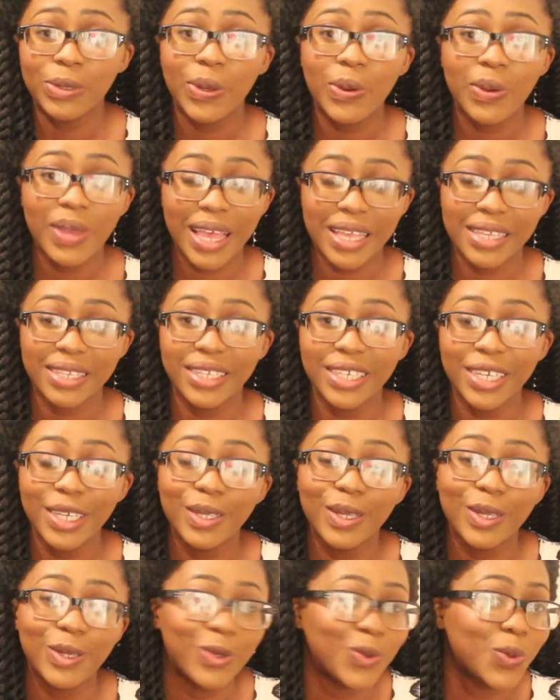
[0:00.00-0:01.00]
So yes,
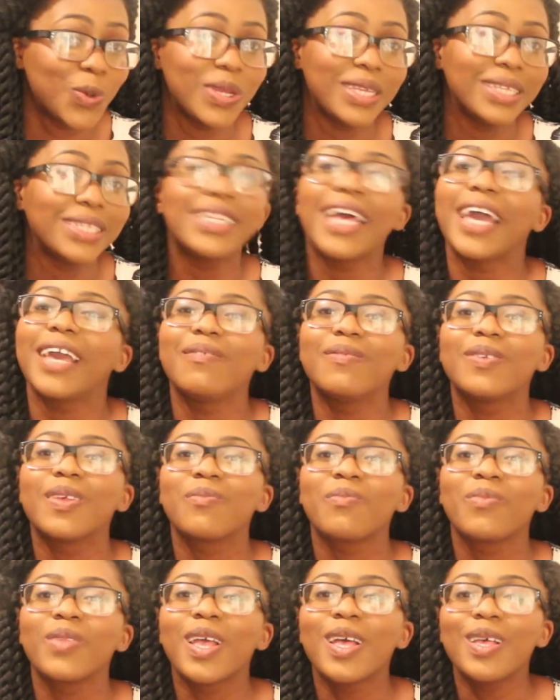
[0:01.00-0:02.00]
Jesus truly saves.
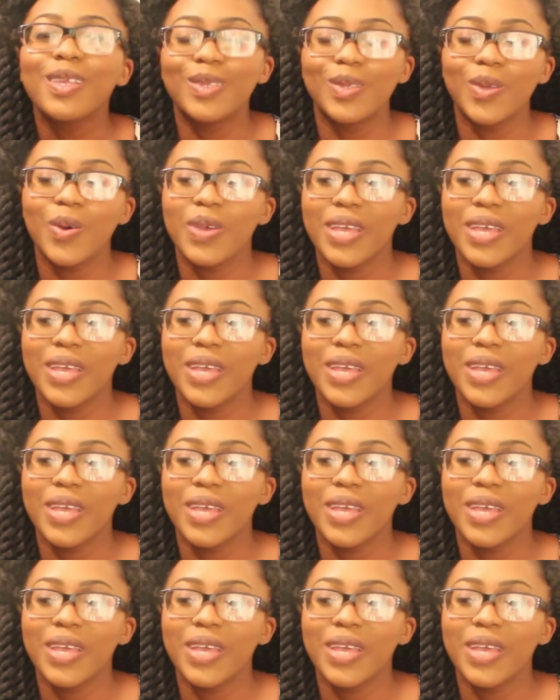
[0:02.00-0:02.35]
So